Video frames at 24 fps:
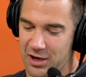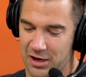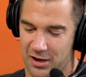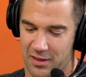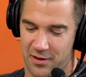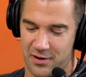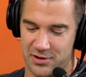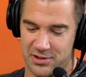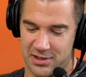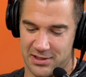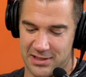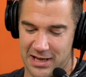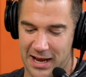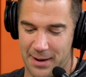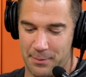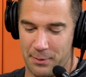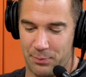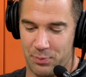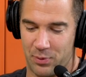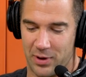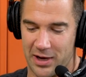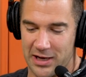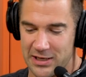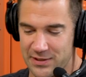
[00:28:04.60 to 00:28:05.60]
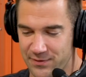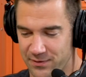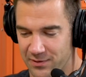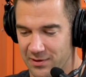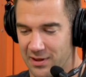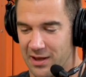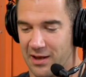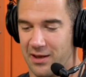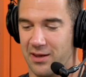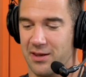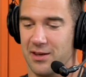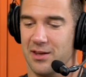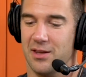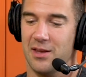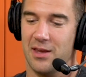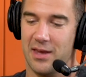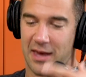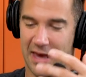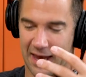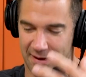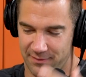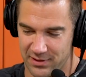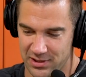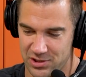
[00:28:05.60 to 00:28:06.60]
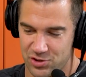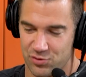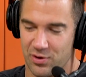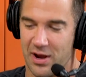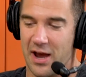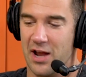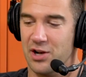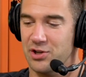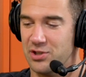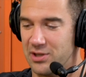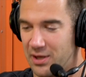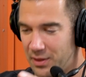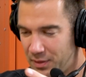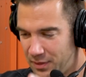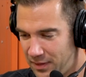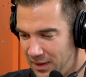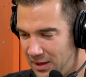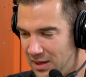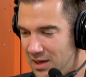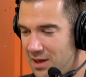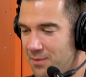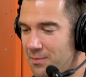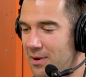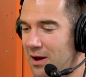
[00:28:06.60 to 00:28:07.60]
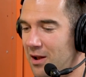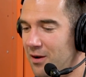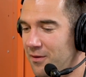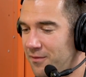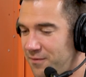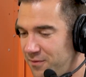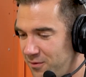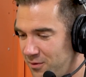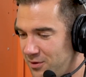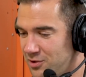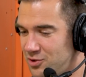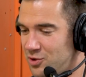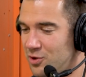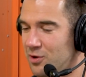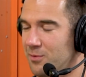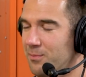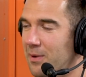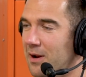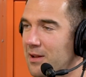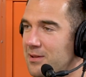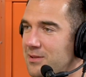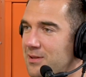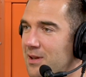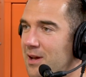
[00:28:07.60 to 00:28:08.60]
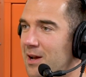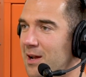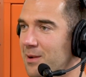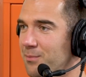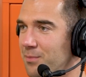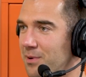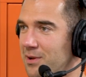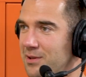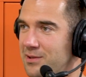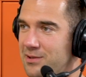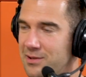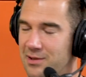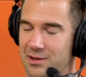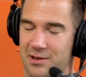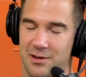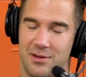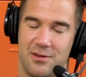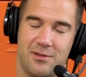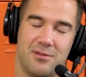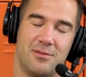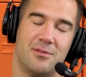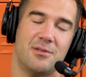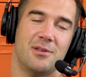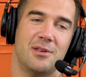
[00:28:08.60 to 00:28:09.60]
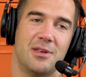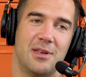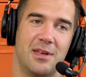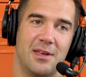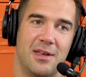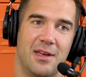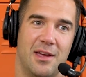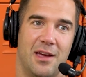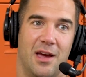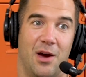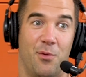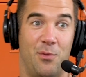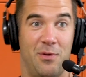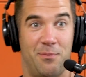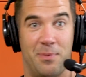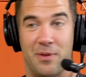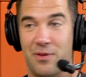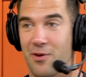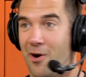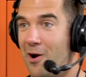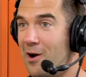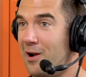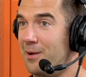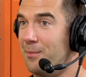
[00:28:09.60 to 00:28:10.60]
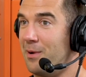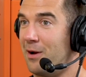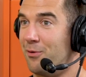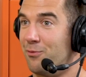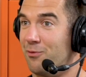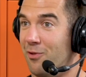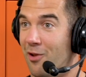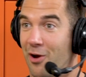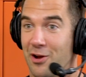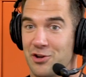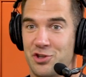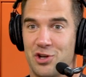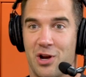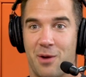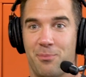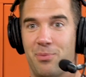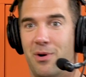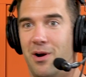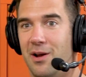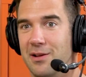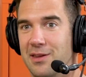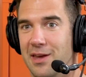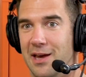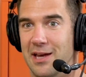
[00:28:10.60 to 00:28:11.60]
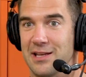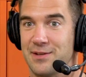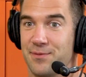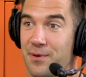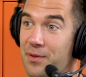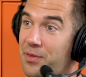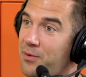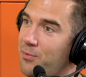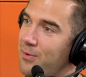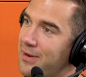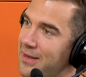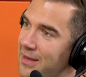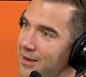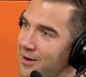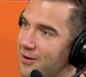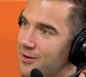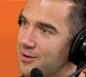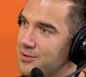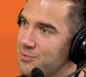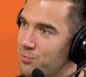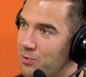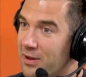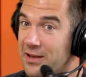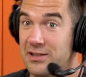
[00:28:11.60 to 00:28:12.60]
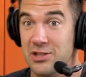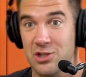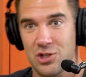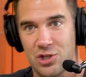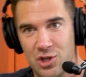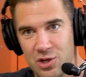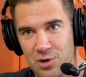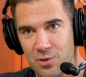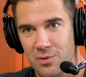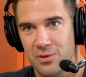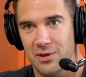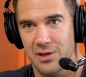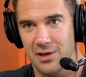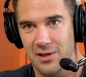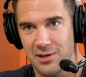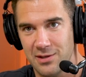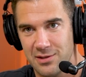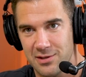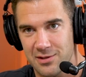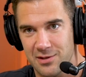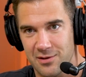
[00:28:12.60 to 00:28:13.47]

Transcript: you know, there's a time and place for like having strategy and thinking about it for a certain amount of time, but it's like we've been talking about launching our podcast for three years. Let's do this.